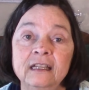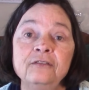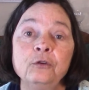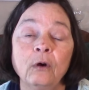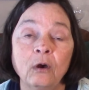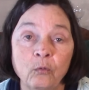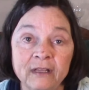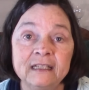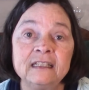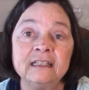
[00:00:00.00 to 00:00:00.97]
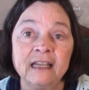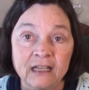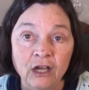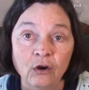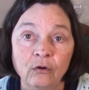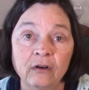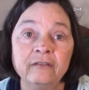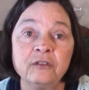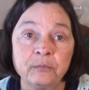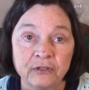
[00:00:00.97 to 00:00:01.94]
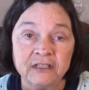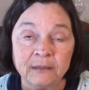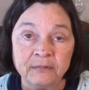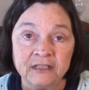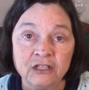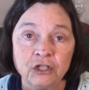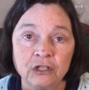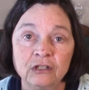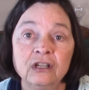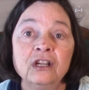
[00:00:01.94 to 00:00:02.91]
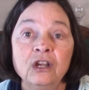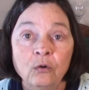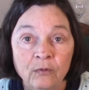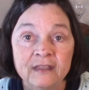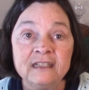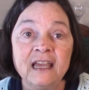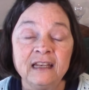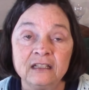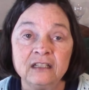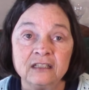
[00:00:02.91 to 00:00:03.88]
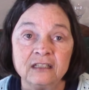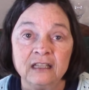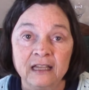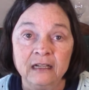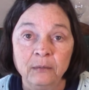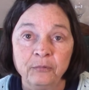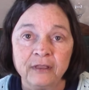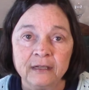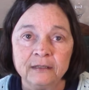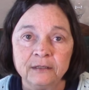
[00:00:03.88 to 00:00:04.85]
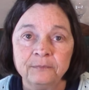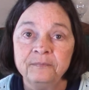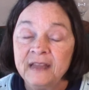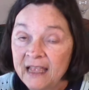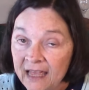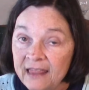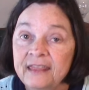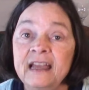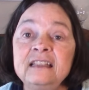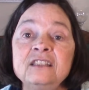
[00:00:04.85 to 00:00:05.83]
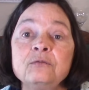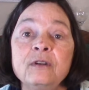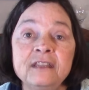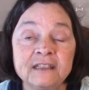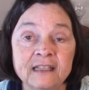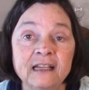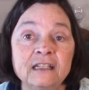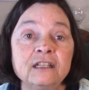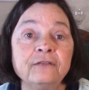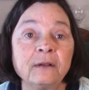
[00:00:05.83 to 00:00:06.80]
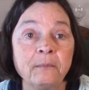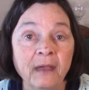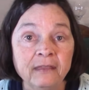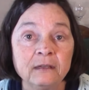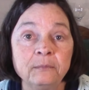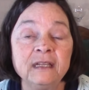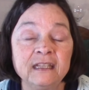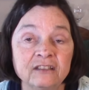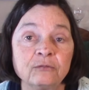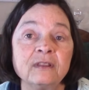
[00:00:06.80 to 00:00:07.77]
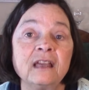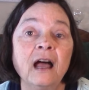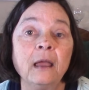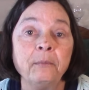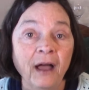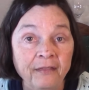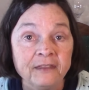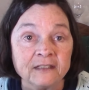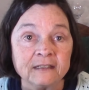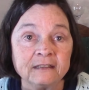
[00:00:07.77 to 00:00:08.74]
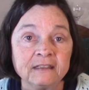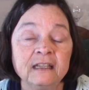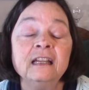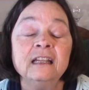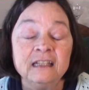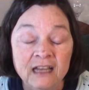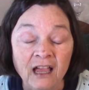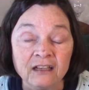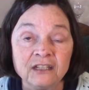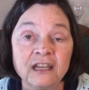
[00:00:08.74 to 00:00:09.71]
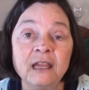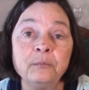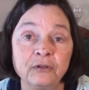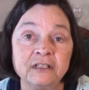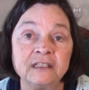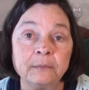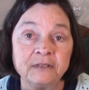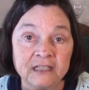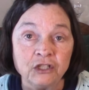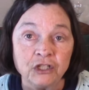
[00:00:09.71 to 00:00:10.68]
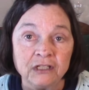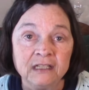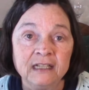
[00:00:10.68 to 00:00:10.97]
if you are willing to let go of the presupposition when the data doesn't line up with it. That's why the scientific method begins with a hypothesis, not a presupposition.